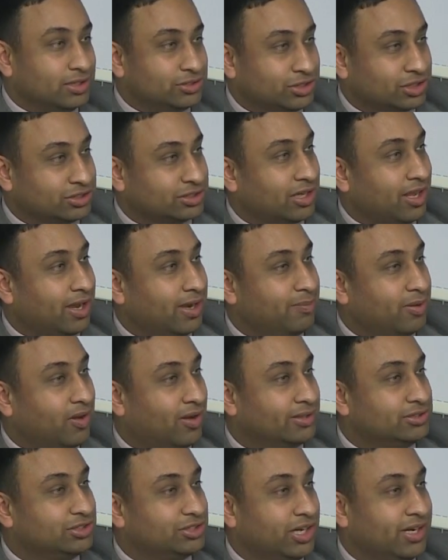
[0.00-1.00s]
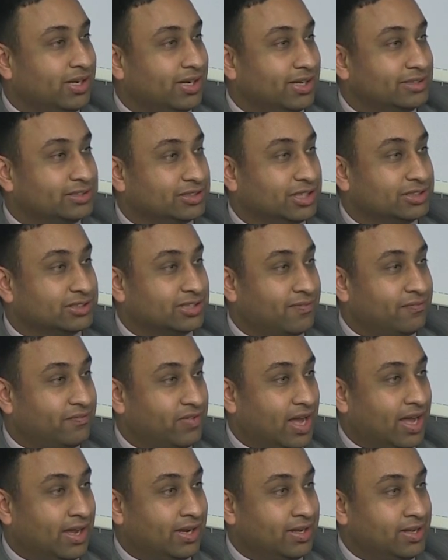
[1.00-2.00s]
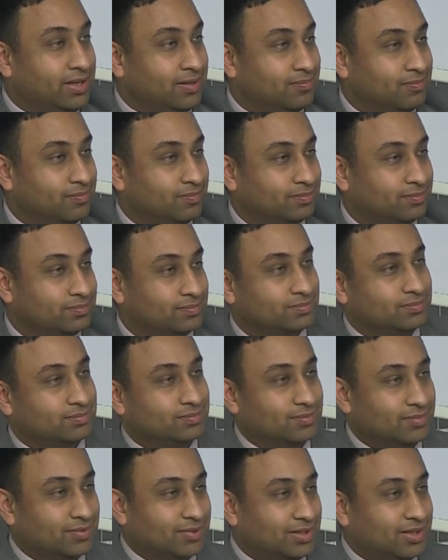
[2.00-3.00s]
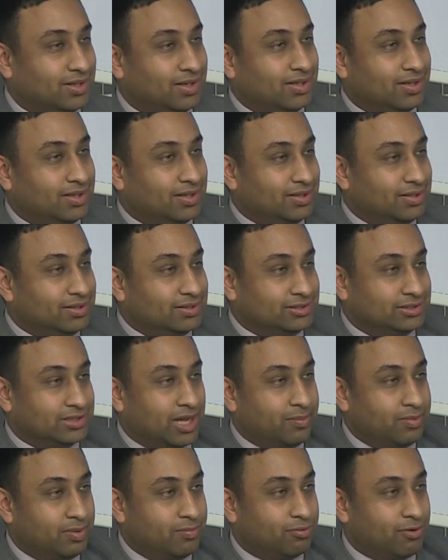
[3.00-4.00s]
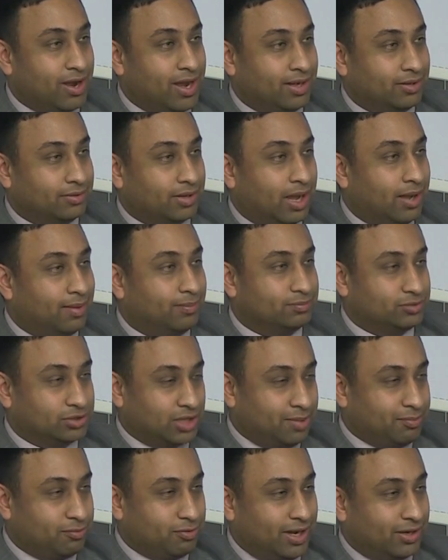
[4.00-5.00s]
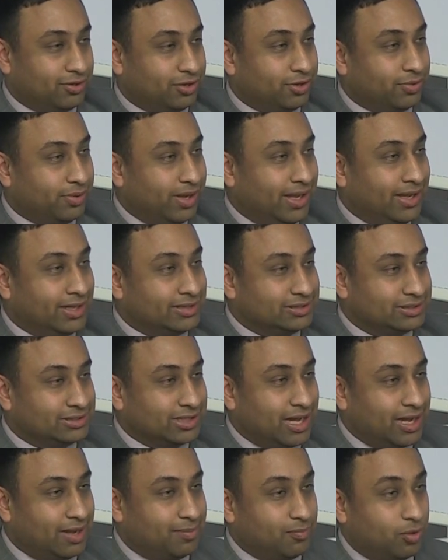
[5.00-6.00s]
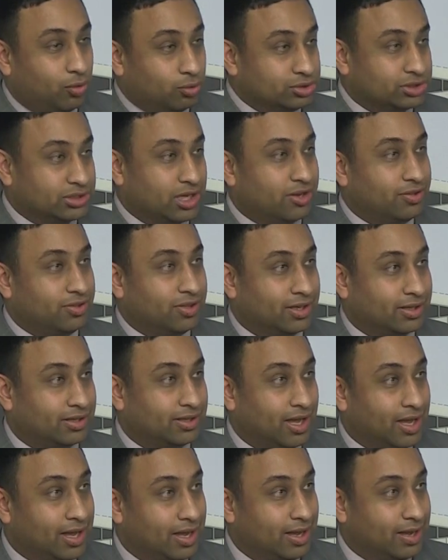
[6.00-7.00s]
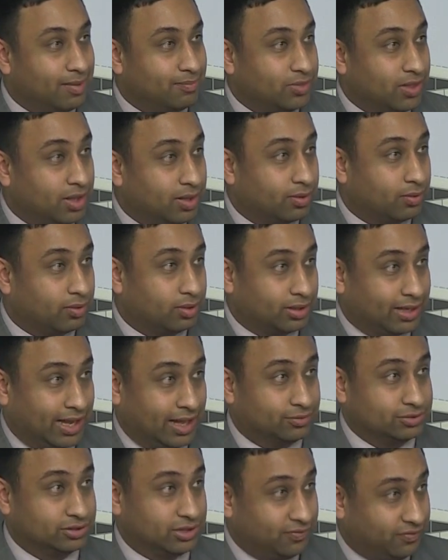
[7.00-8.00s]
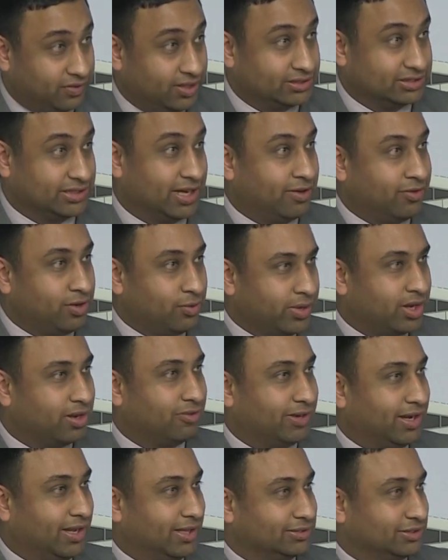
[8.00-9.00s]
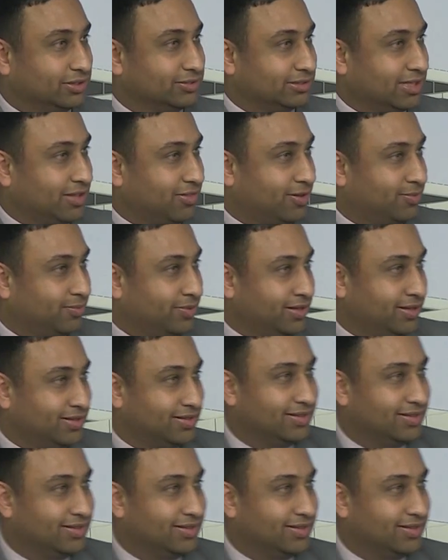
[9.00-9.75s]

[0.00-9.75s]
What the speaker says: Just slightly behind Jean is Gazumfa Ali. Simon Brown, who is also the councillor for this area. We are in Headstone South, aren't we?